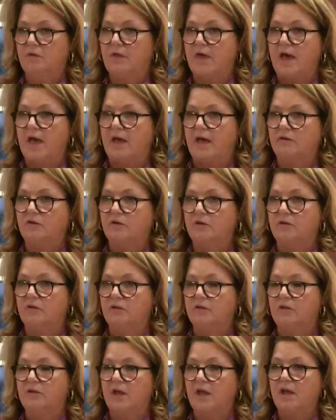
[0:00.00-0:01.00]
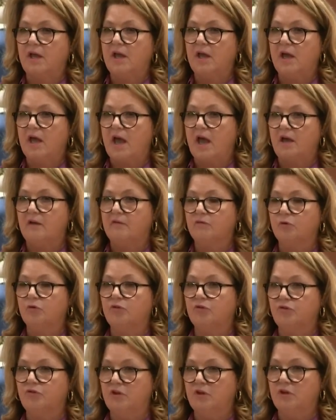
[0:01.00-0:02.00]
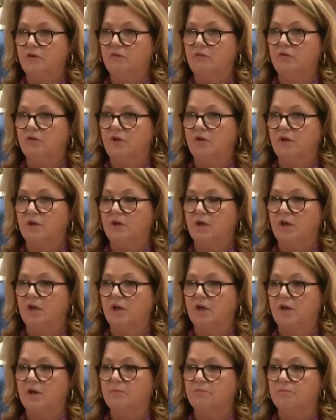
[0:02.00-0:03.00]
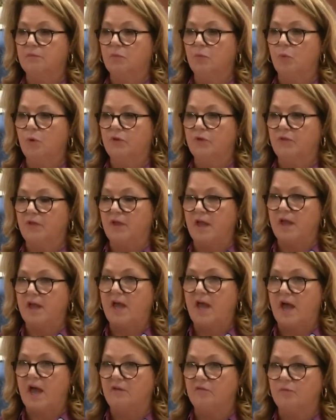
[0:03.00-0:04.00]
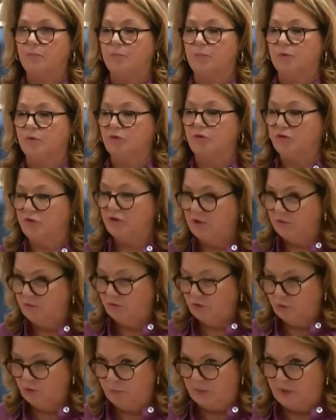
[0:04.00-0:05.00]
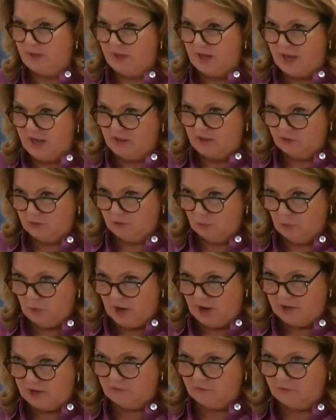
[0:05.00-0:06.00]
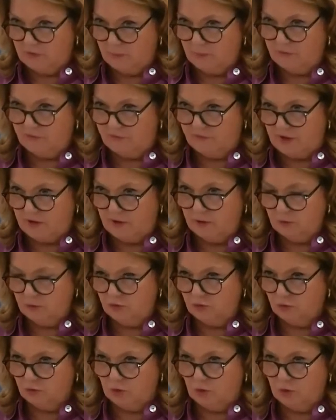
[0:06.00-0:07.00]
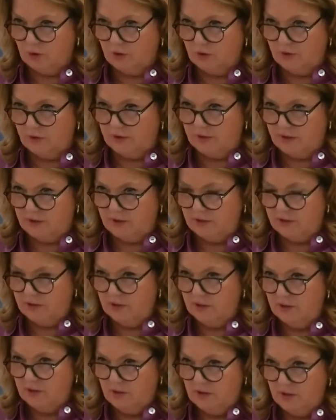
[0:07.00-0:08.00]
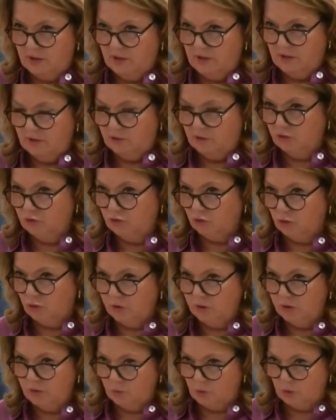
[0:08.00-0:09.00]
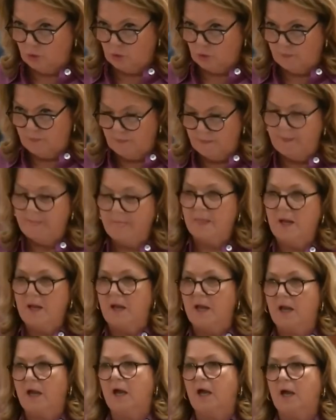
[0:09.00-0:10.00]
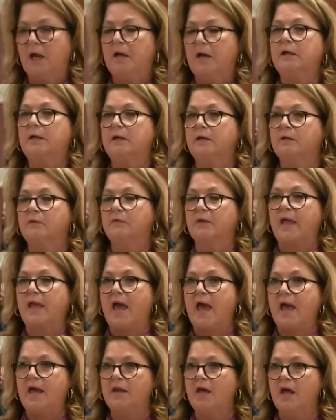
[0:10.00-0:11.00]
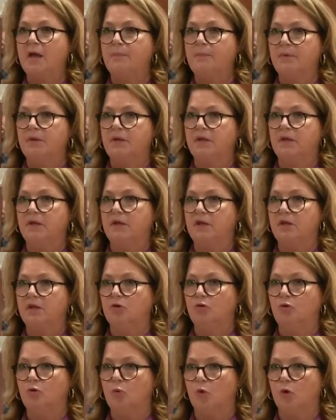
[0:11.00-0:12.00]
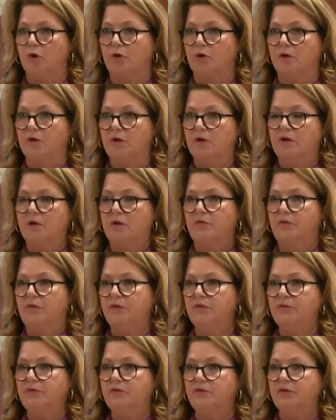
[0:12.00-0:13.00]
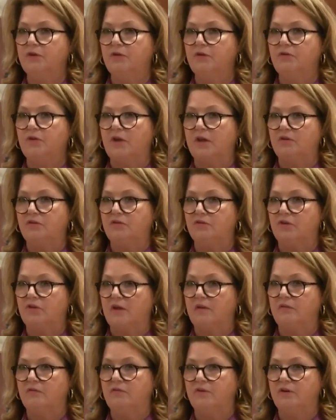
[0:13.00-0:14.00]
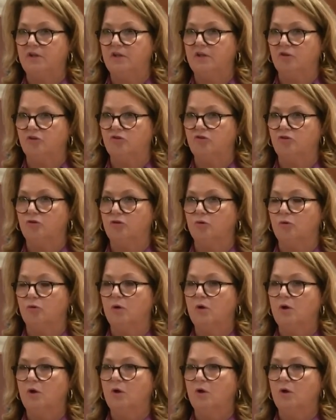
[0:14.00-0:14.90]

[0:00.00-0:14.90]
that they have received um, what they have perceived to be a threat from a fellow juror in the jury room uh, cannot be ignored. This is a safety issue.